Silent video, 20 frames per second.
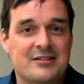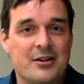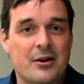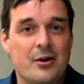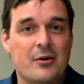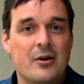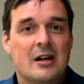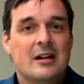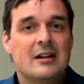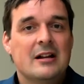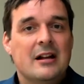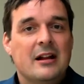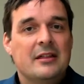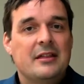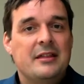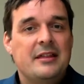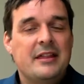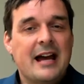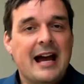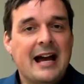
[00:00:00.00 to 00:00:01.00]
So
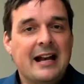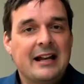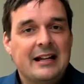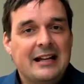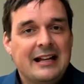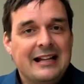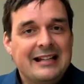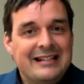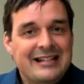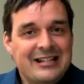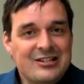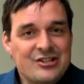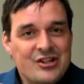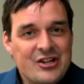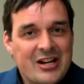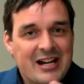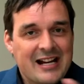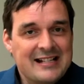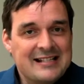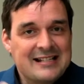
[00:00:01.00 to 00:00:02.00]
that
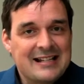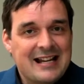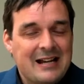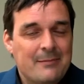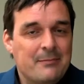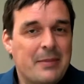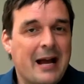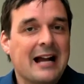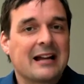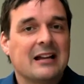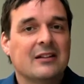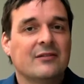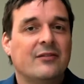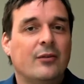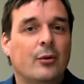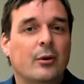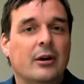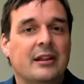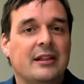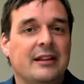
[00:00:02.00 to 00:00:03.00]
initiates a back and
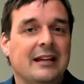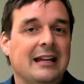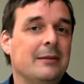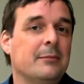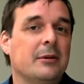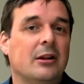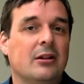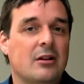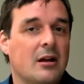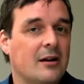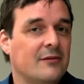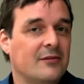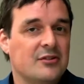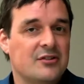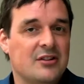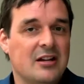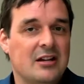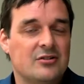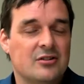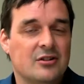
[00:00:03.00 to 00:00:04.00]
forth email
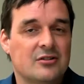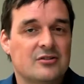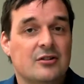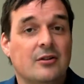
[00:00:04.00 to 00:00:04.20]
conversation.